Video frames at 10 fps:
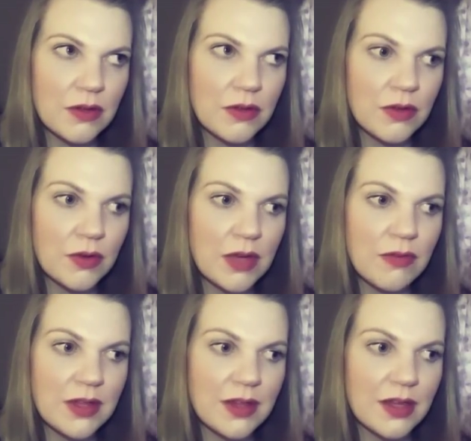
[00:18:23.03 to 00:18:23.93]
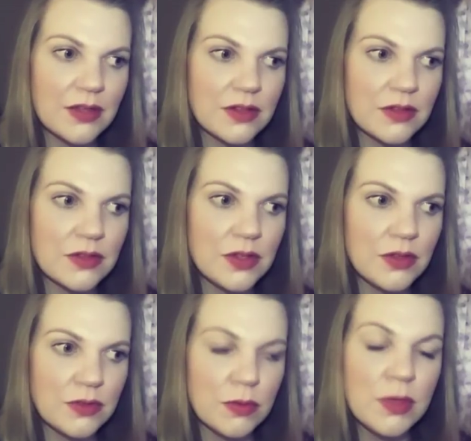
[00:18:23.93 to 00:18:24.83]
you're giving that to
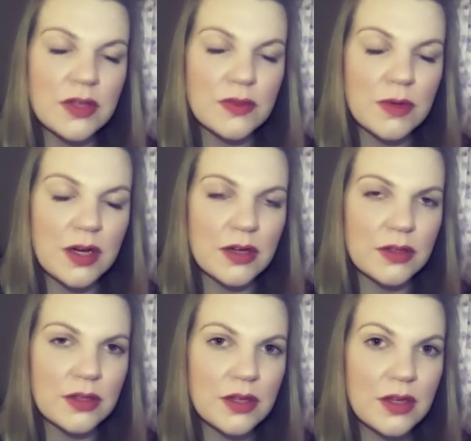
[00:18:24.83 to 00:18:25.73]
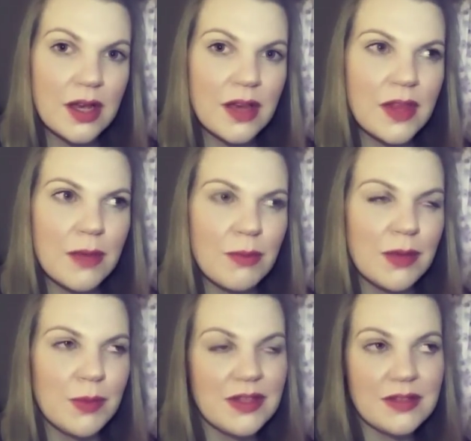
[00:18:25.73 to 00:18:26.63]
your twin as well and they may
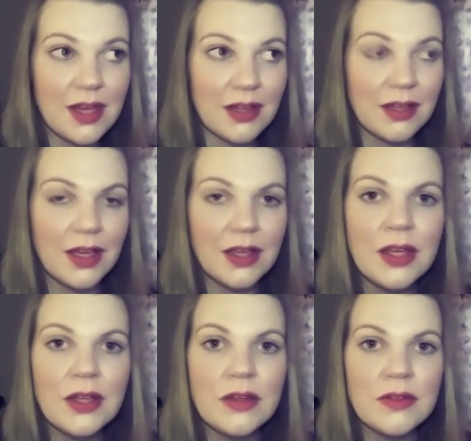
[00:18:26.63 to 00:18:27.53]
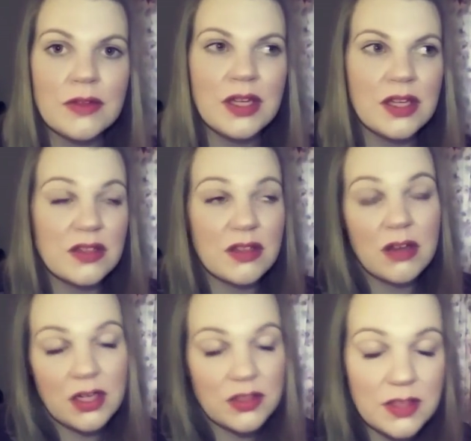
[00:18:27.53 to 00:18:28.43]
be stagnating in in a
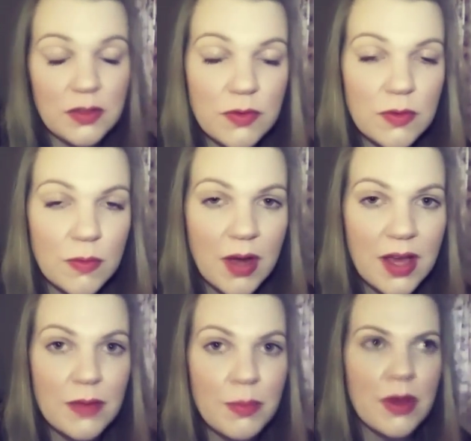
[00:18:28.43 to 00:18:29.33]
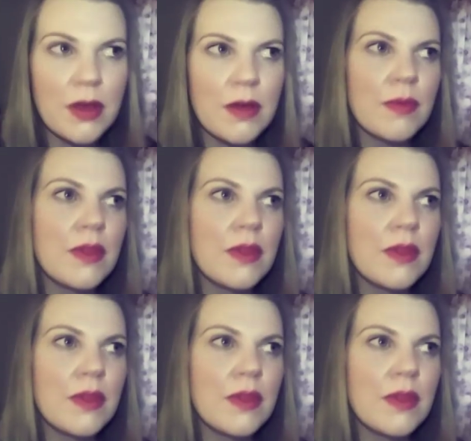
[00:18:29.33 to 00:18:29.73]
kind of different way but